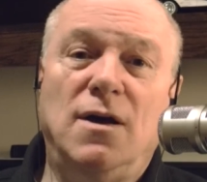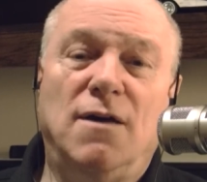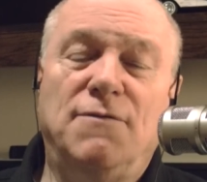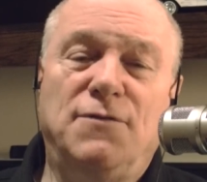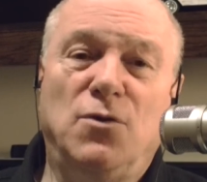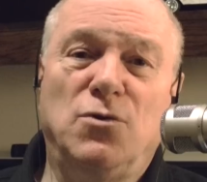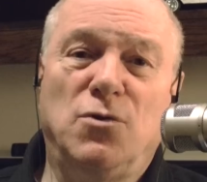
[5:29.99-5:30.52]

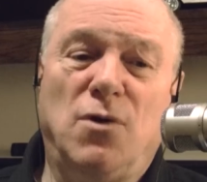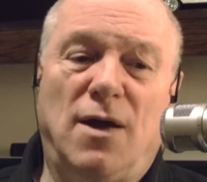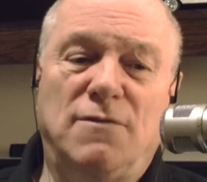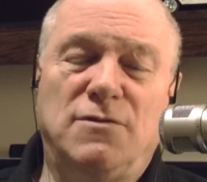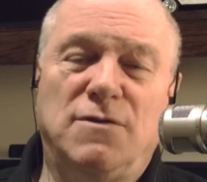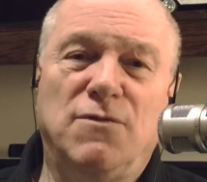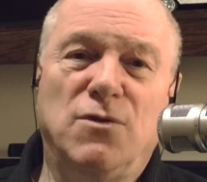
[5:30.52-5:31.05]
of
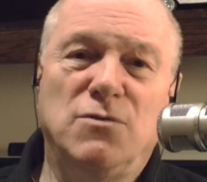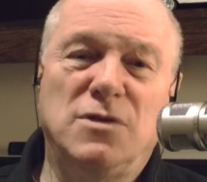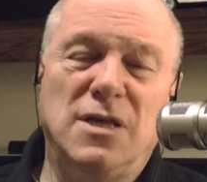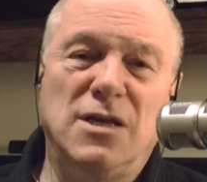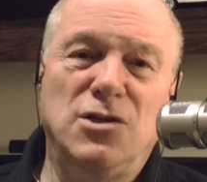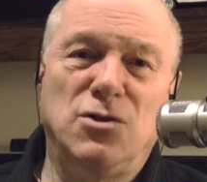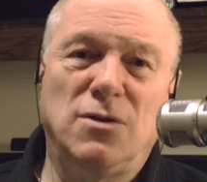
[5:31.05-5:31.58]
photographs of those
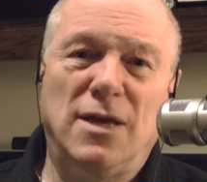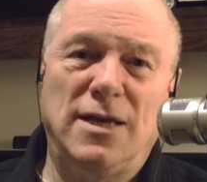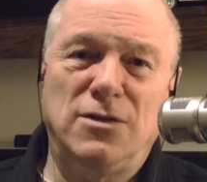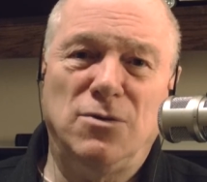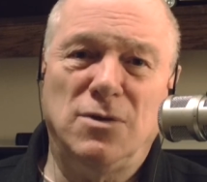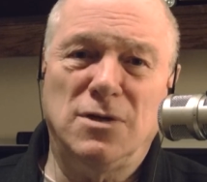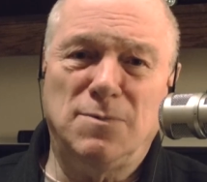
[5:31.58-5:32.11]
things you'd
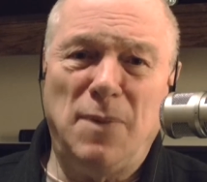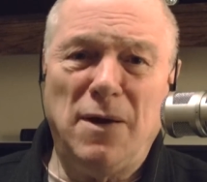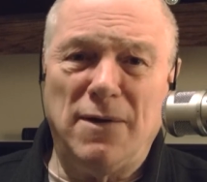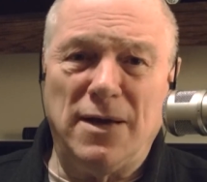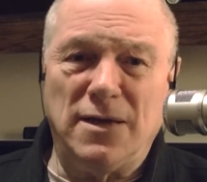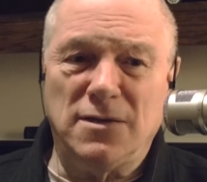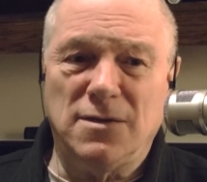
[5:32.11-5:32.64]
like to
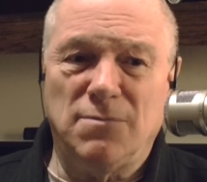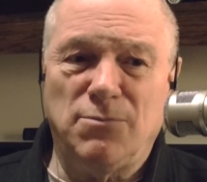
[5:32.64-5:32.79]
experience.